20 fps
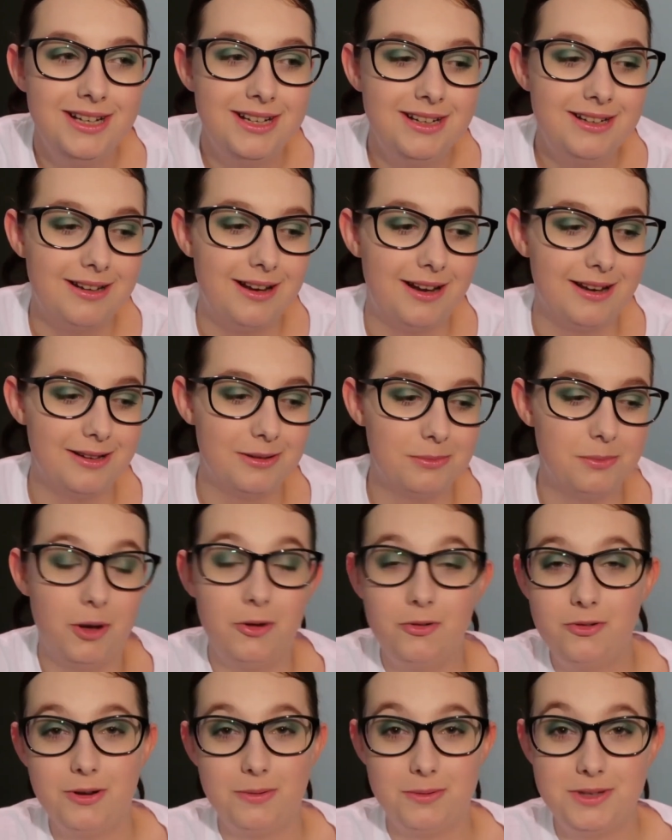Like
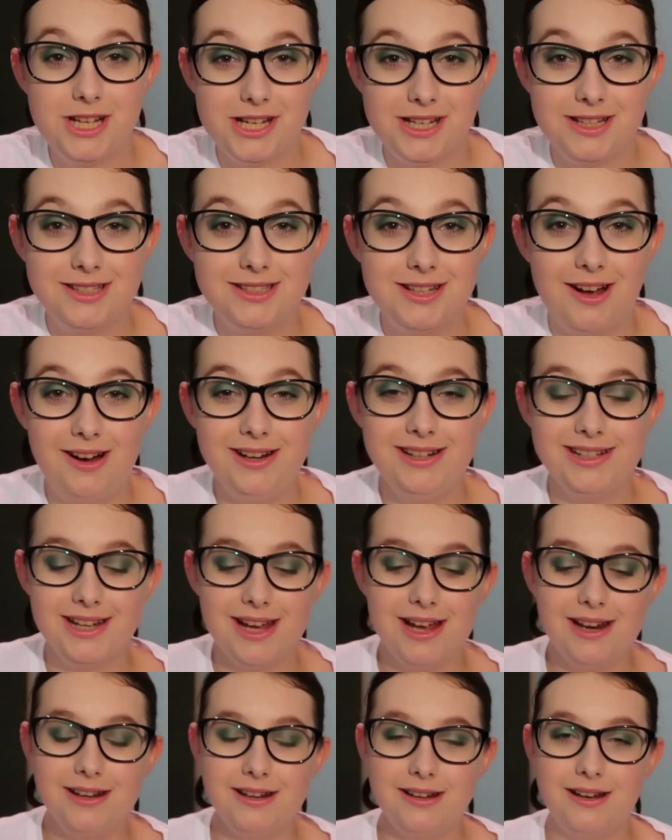moved up to the side
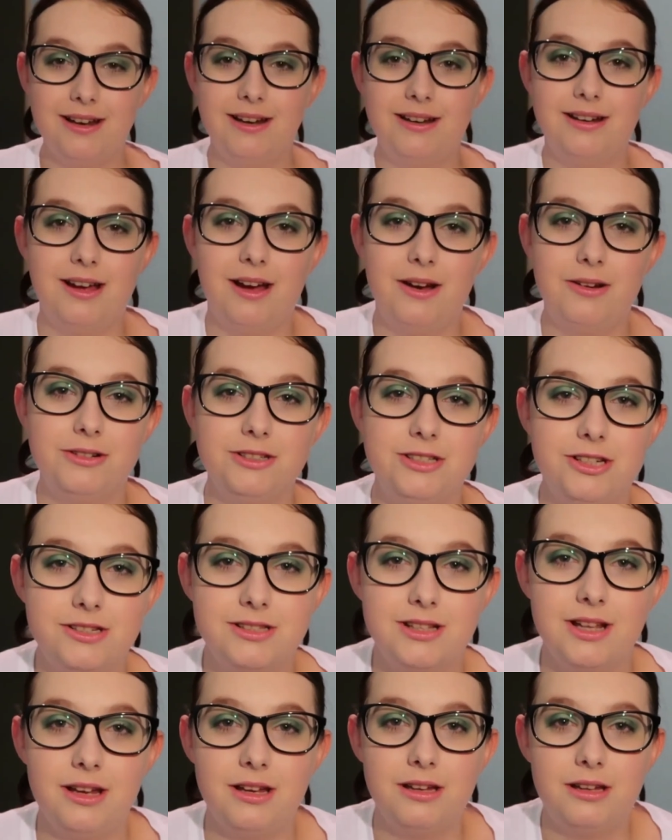again, and I was just
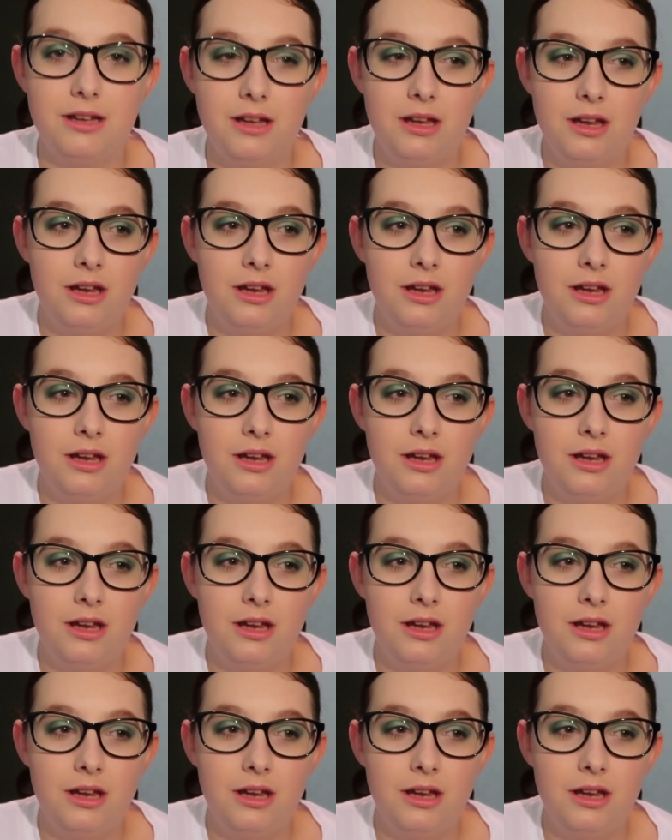like,